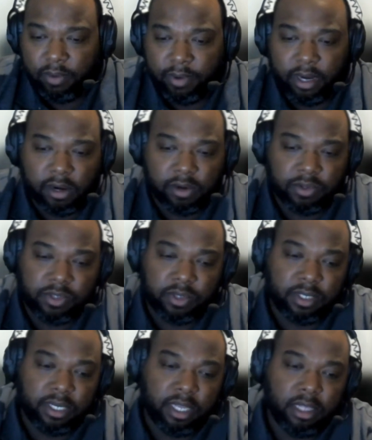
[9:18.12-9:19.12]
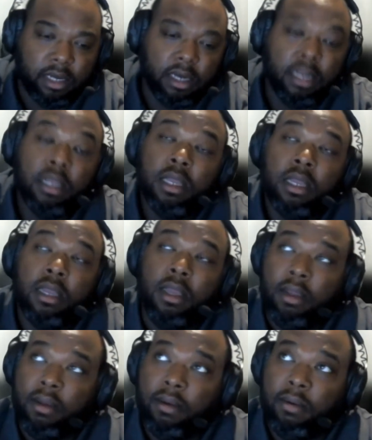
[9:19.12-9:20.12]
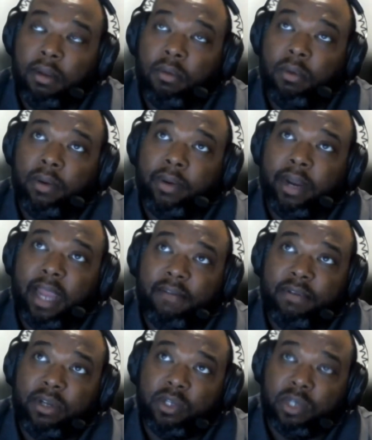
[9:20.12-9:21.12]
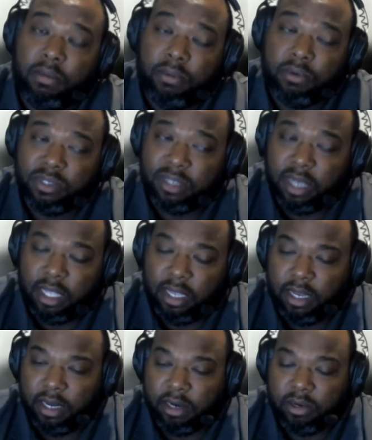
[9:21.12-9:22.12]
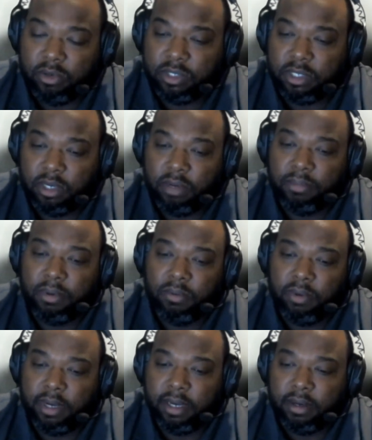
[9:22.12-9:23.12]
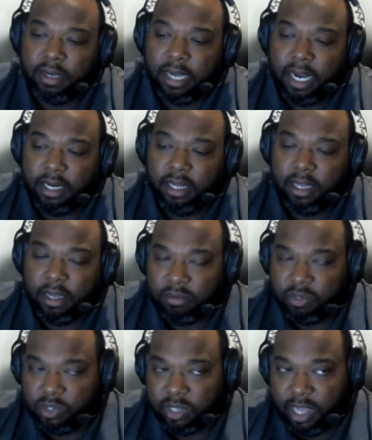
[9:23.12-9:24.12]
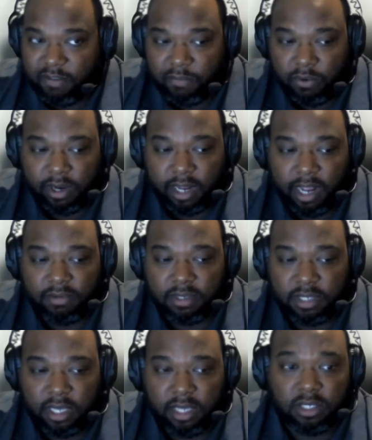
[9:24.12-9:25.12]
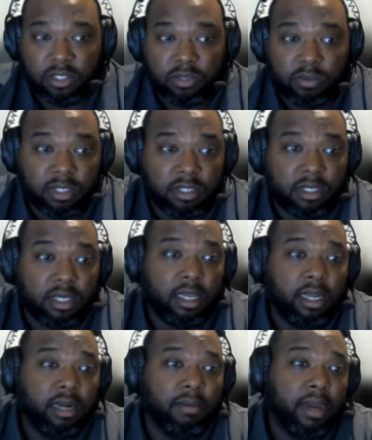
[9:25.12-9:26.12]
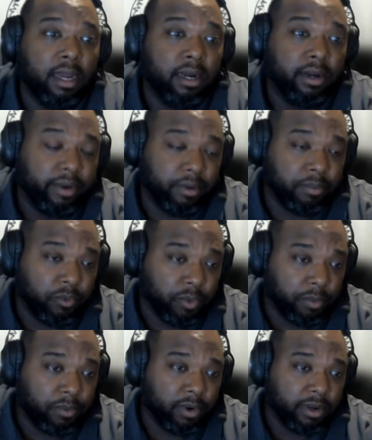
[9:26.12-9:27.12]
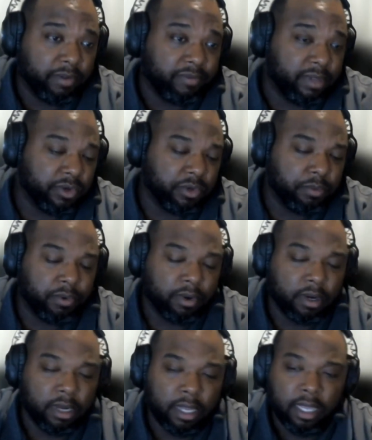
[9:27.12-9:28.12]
were AeroSeal dealer and we were having trouble selling AeroSeal, but what kind of helped drive more conversations was the air monitoring report, the flash report.